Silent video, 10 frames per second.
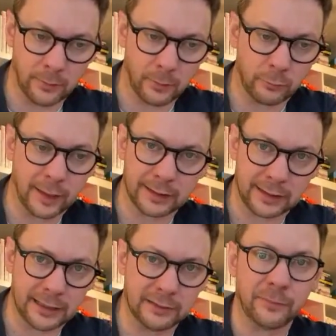
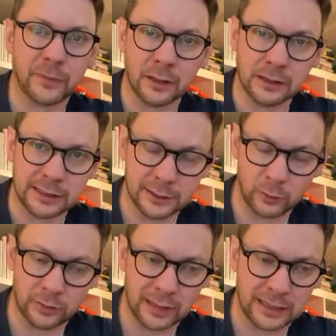relegate and deal
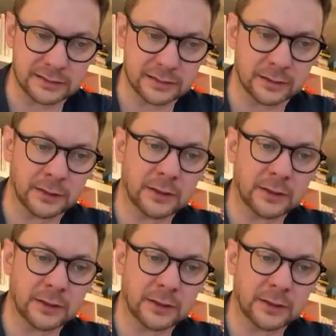with later?